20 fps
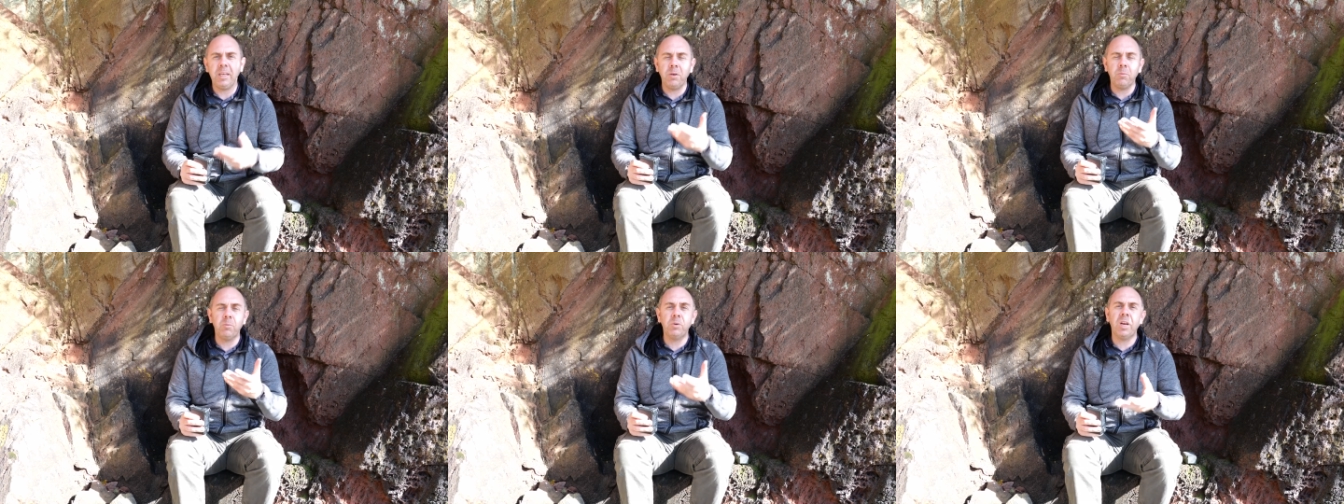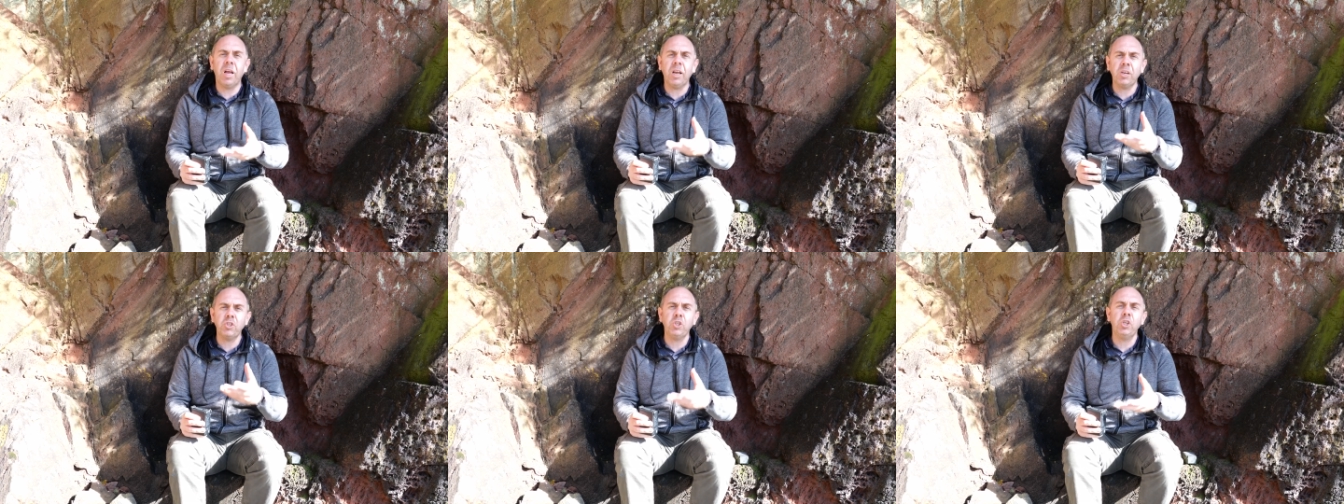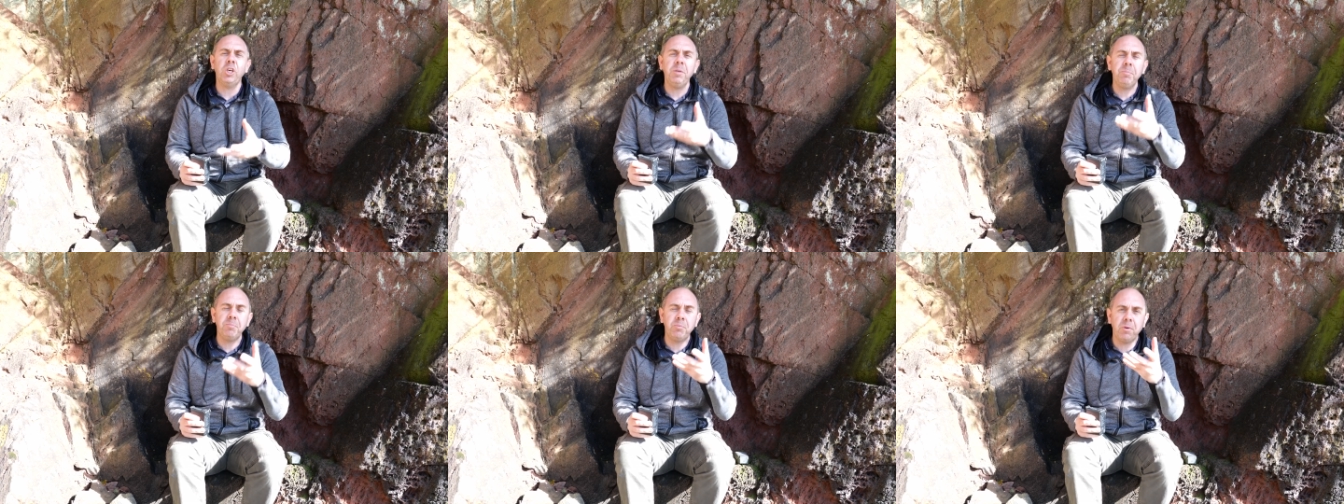it would
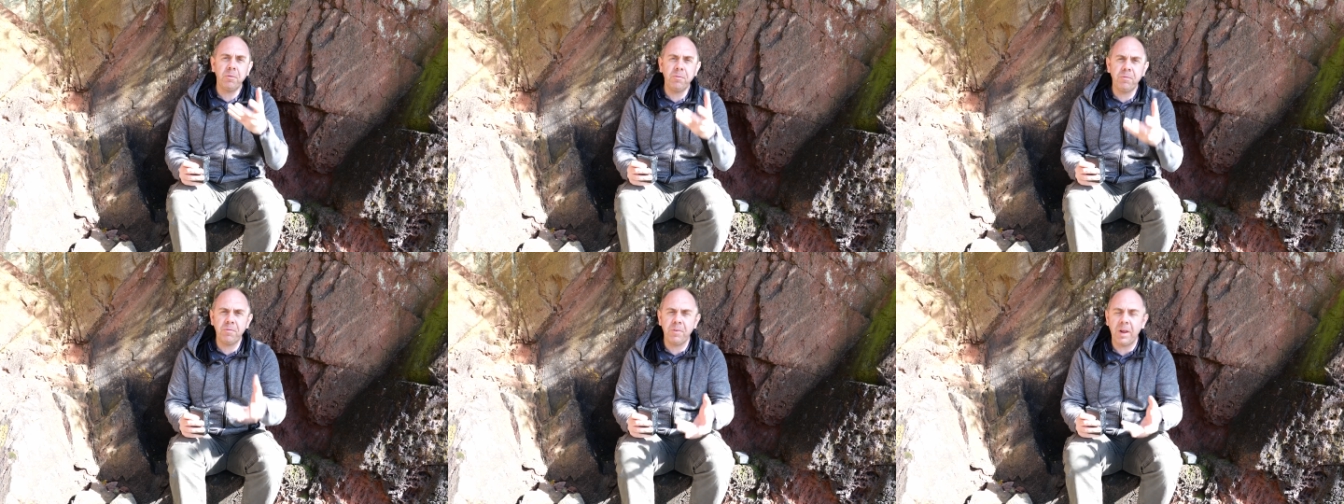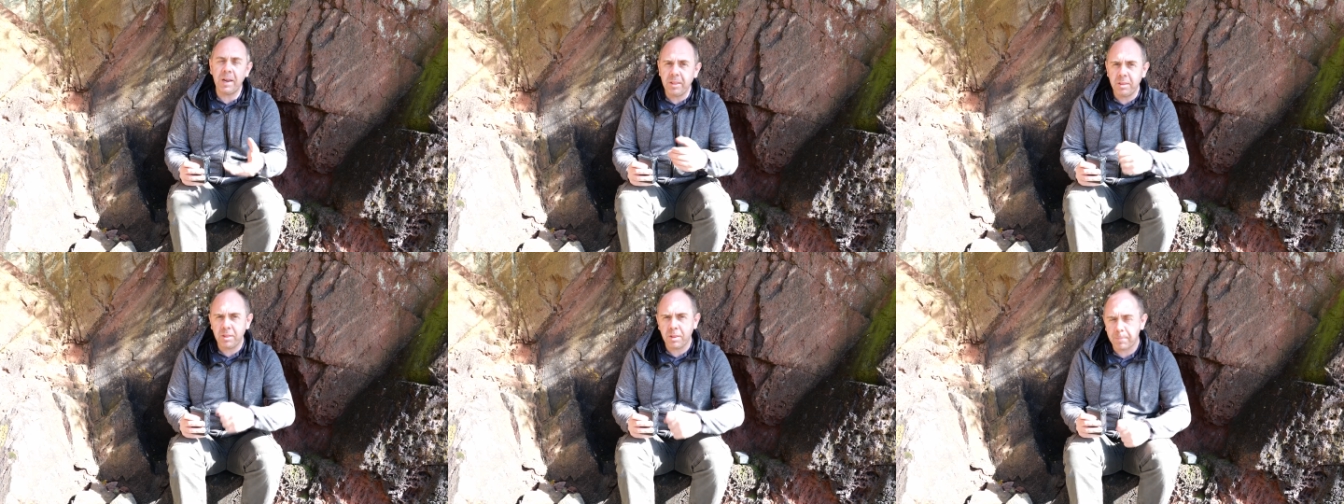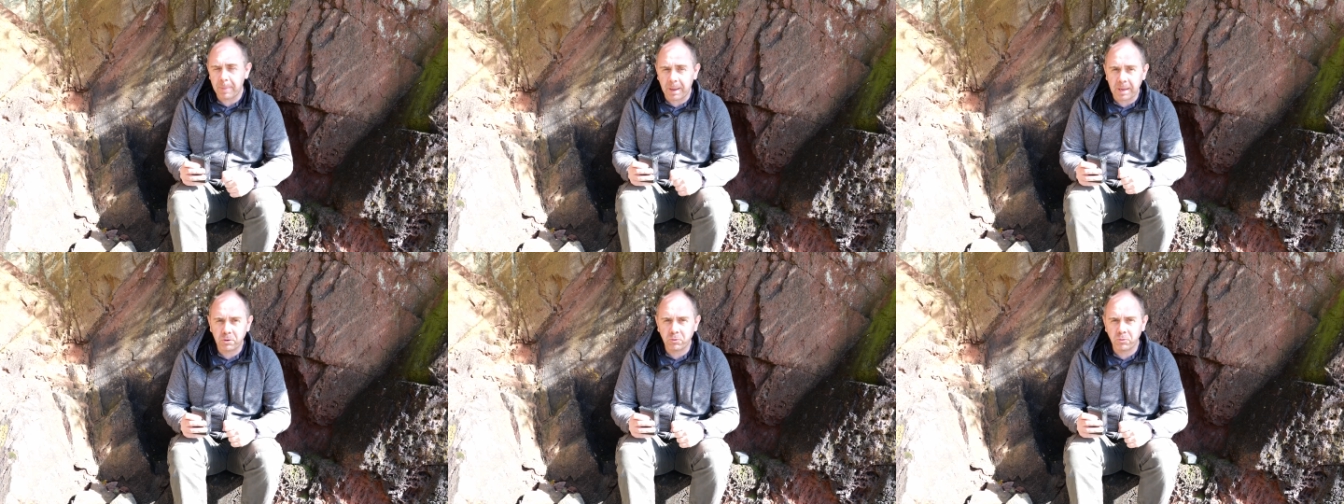actually prevent the
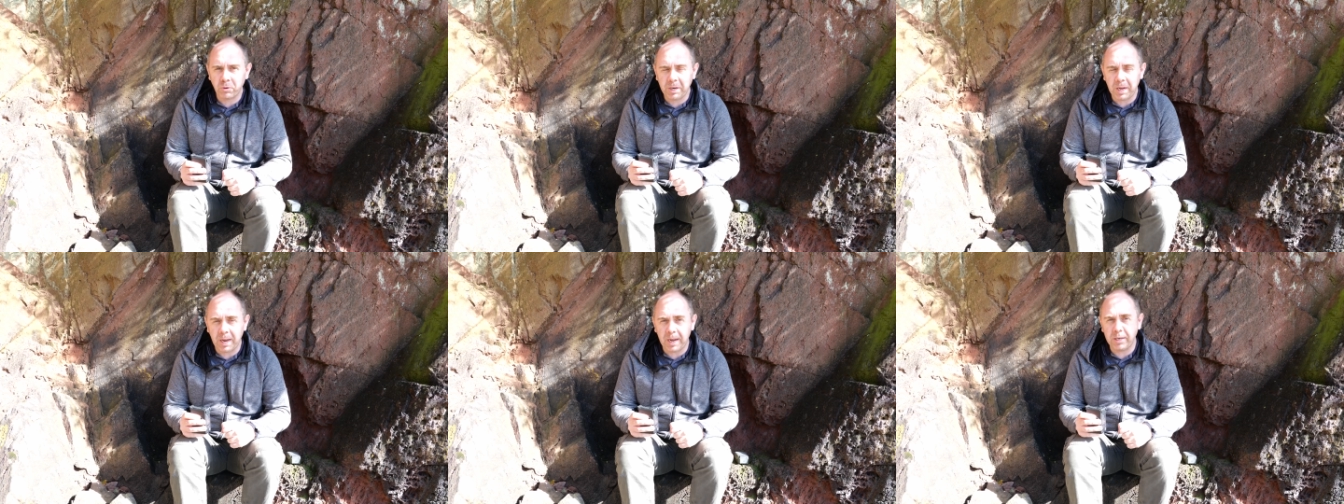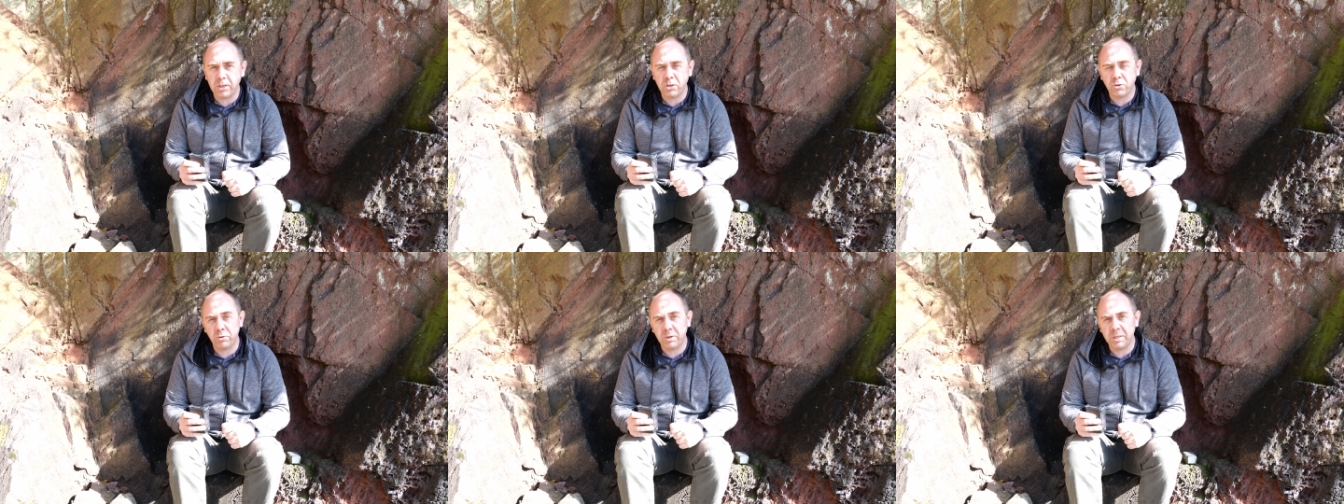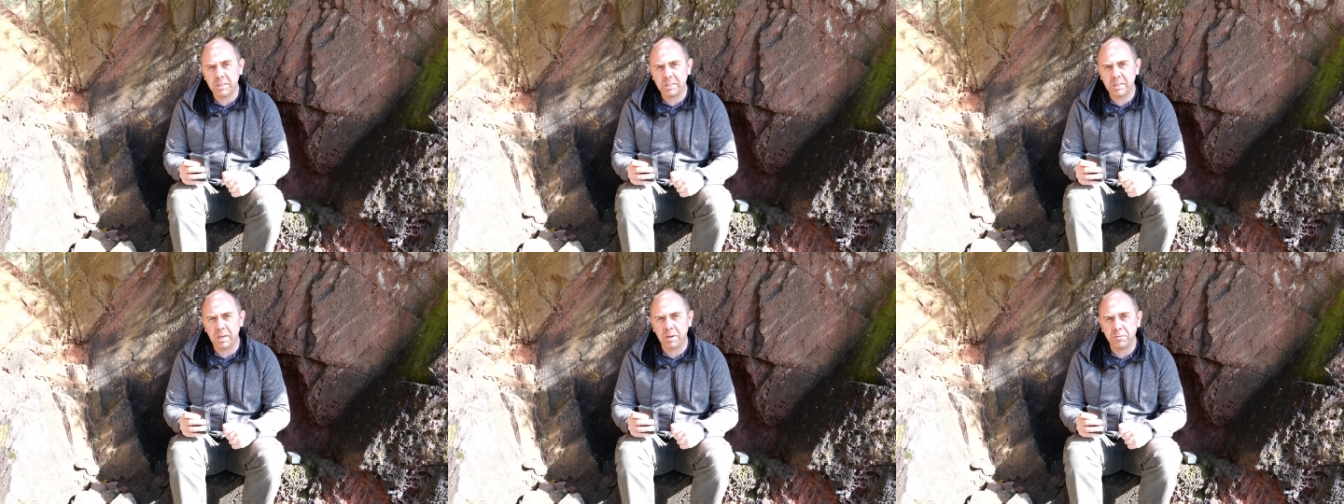battery
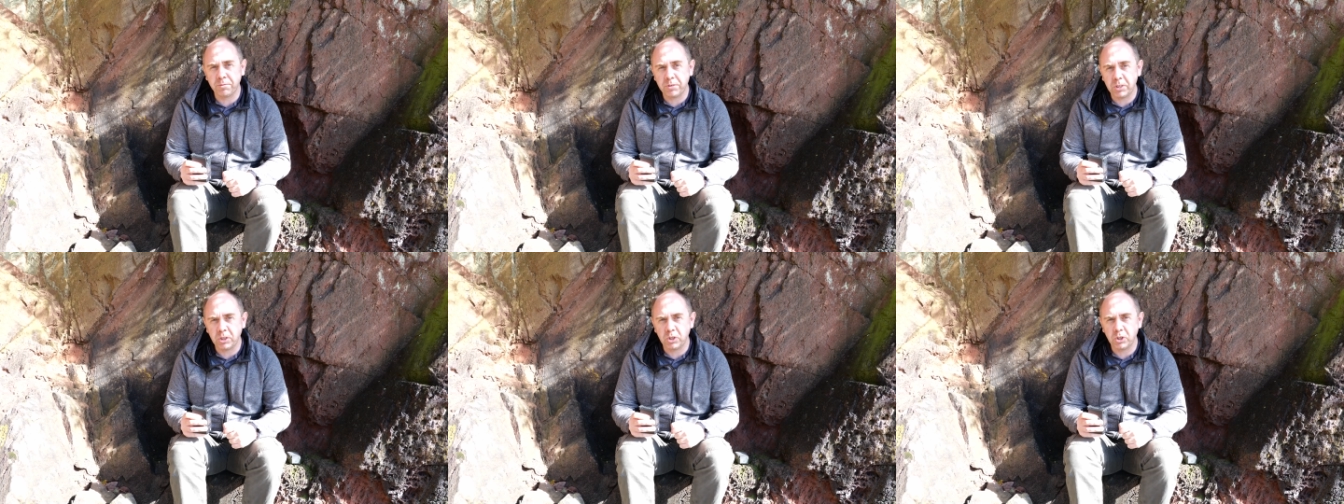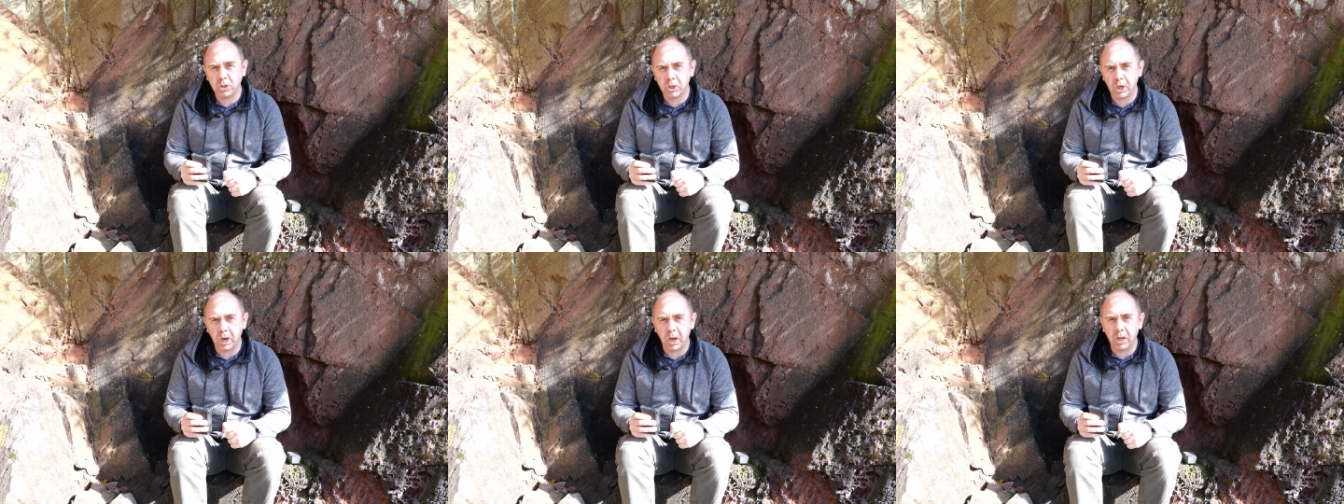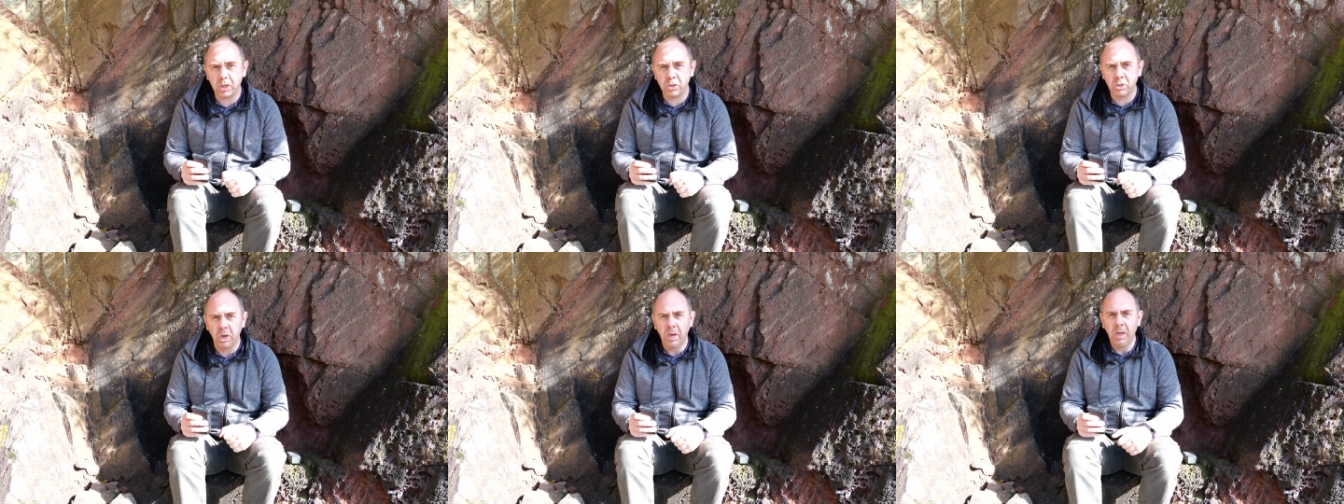entering
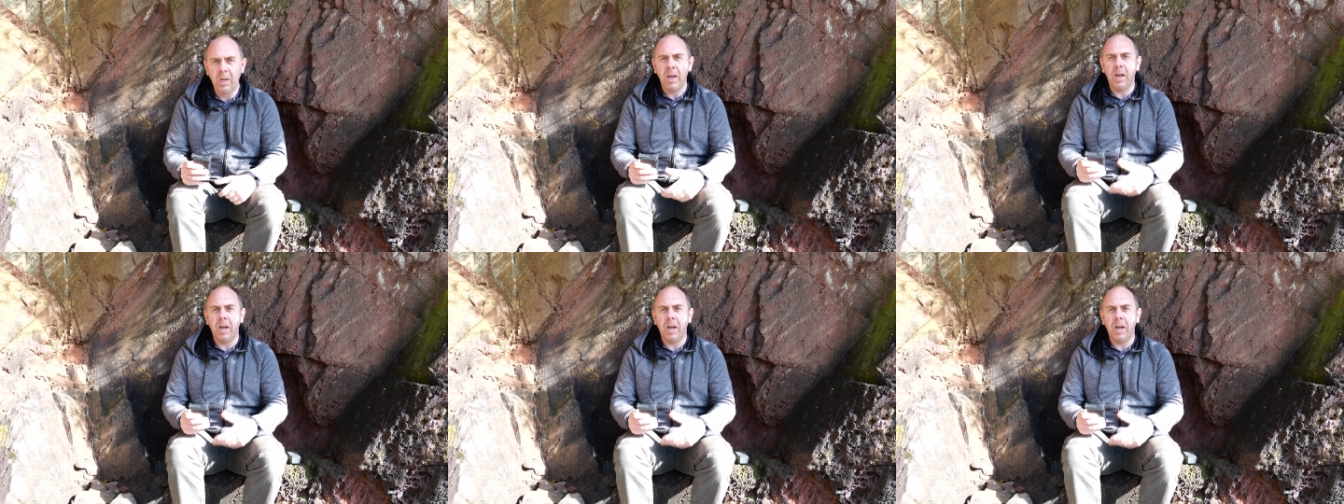self-discharge